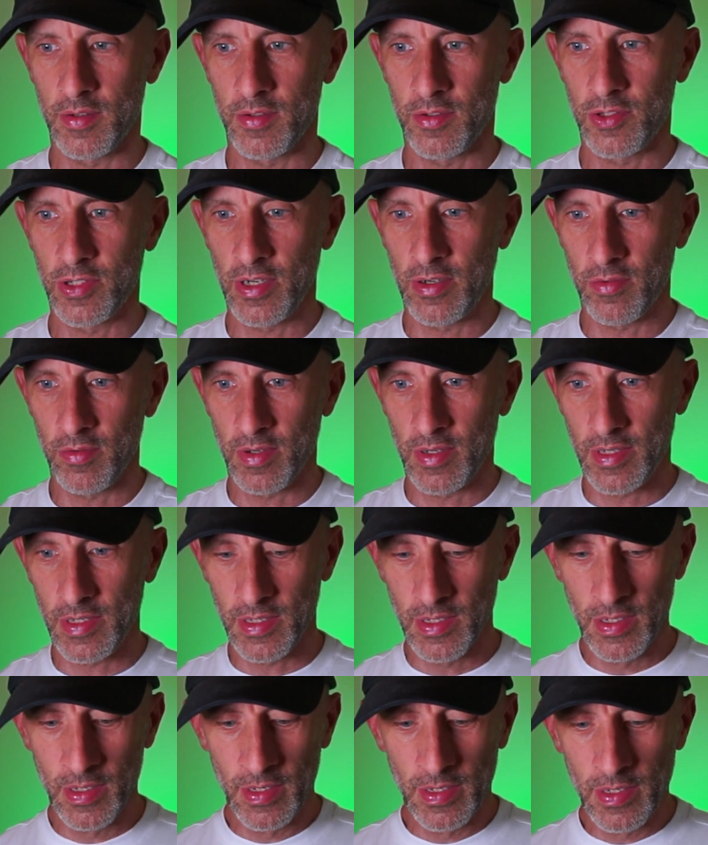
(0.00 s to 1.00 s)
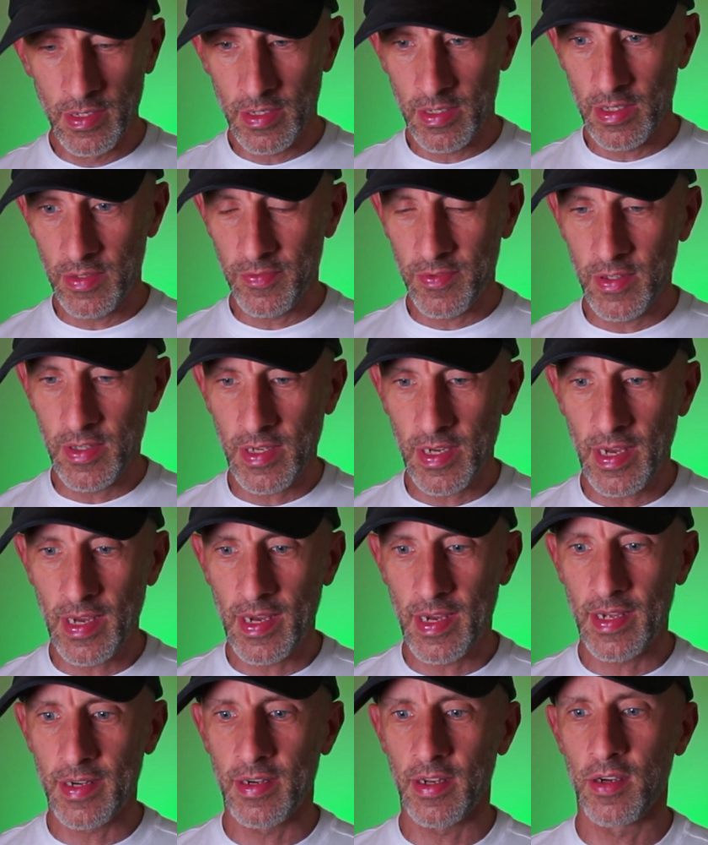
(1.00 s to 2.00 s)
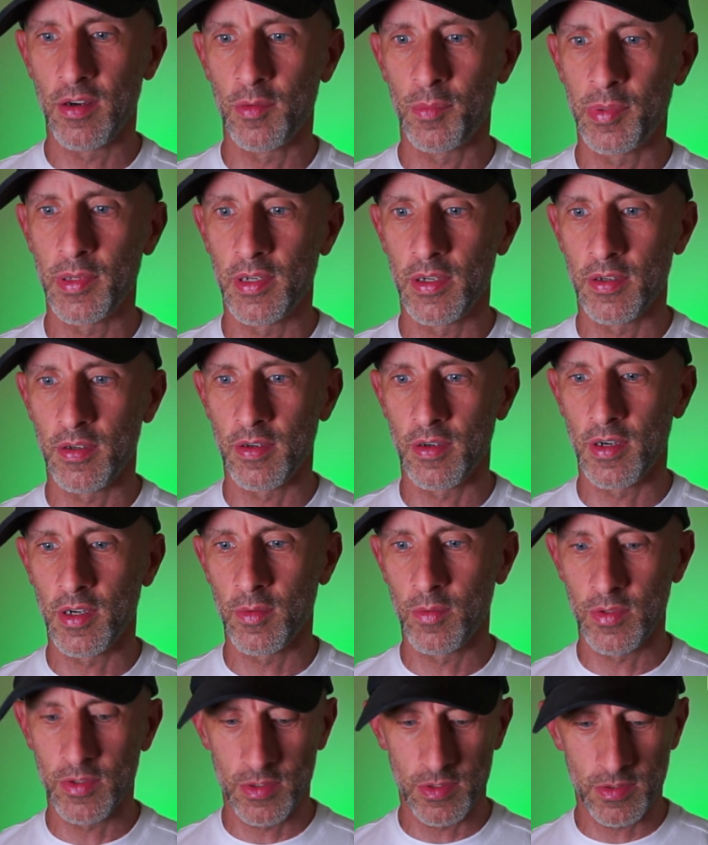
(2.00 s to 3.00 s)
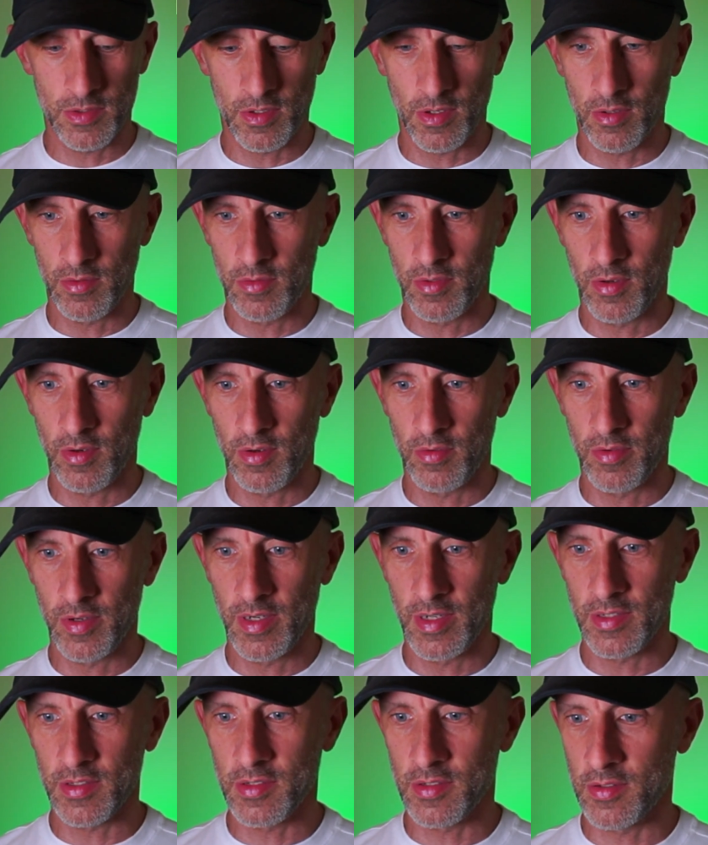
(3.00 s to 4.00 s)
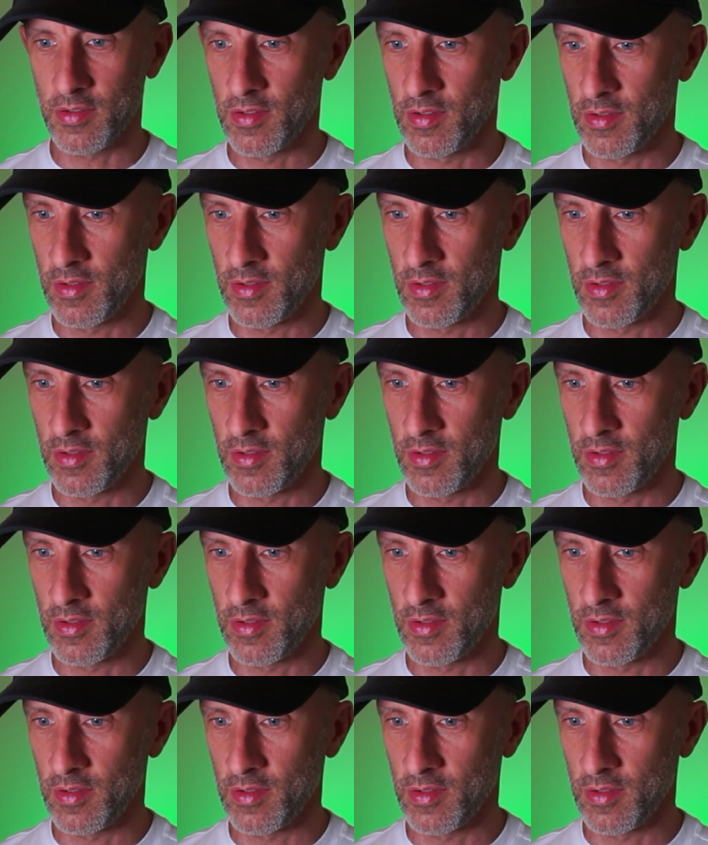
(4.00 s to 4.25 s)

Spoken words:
generally, if you can help it, I would just go direct,